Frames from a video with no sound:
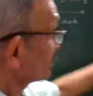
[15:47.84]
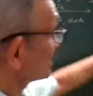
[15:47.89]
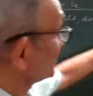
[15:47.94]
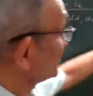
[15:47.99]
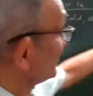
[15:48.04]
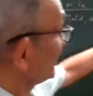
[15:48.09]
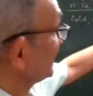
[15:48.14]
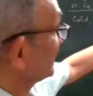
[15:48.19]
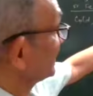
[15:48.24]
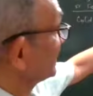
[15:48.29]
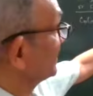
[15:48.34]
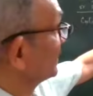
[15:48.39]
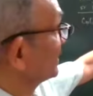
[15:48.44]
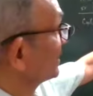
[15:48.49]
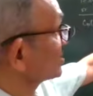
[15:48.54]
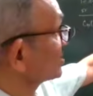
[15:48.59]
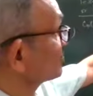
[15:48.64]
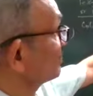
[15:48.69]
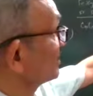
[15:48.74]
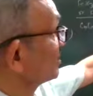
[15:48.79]
Steric
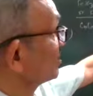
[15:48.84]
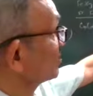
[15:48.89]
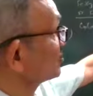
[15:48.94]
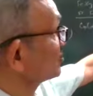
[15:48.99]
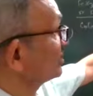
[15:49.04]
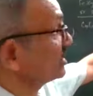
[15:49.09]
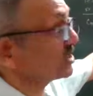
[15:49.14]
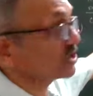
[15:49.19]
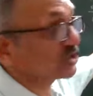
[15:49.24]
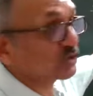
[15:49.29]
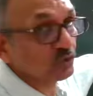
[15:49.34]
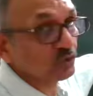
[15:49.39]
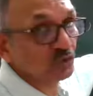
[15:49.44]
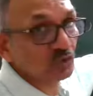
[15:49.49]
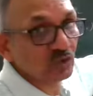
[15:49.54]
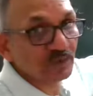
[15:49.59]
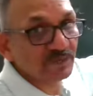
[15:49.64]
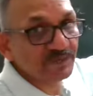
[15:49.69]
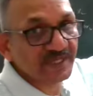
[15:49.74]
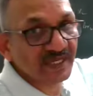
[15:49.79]
hindrance, because these two
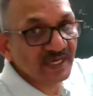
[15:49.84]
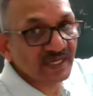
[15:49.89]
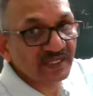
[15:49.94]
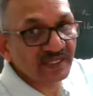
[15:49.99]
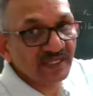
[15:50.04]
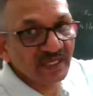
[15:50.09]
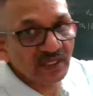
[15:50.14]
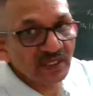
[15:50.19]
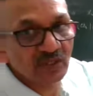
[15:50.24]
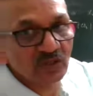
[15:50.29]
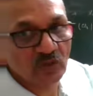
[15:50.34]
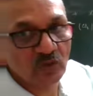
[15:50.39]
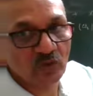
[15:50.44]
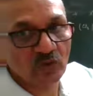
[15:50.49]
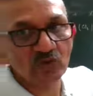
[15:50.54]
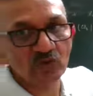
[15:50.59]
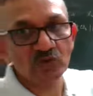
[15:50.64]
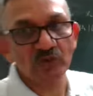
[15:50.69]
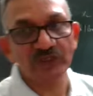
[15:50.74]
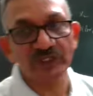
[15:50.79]
groups are
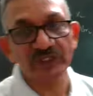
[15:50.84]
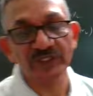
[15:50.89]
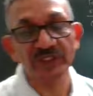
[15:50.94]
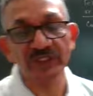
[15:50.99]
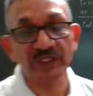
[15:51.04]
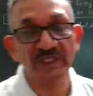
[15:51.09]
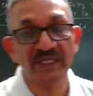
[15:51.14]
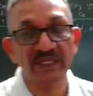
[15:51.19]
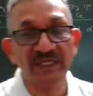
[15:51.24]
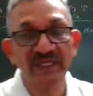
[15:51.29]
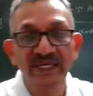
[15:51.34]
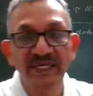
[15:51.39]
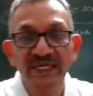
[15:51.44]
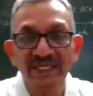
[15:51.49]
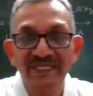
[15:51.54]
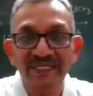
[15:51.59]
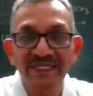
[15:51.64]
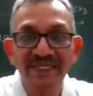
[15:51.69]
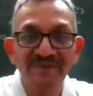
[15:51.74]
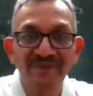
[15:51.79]
close to each other,
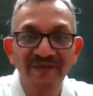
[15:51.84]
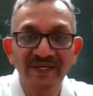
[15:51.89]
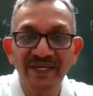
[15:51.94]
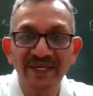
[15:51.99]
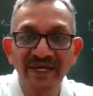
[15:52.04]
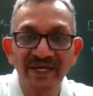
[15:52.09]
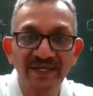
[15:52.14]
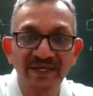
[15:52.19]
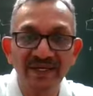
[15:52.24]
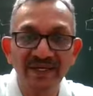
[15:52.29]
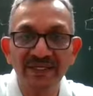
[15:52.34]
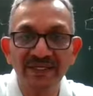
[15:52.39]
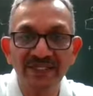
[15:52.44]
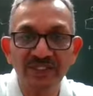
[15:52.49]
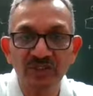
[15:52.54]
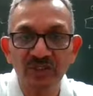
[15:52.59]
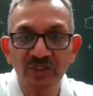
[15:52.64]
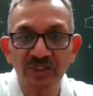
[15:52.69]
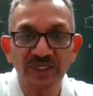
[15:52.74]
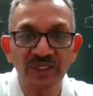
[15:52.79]
they will hinder
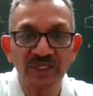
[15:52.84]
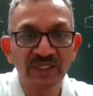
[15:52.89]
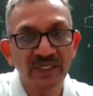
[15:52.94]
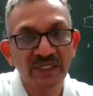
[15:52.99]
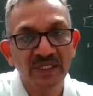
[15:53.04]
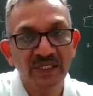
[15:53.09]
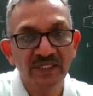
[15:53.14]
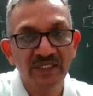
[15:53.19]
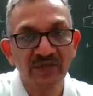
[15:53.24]
each other.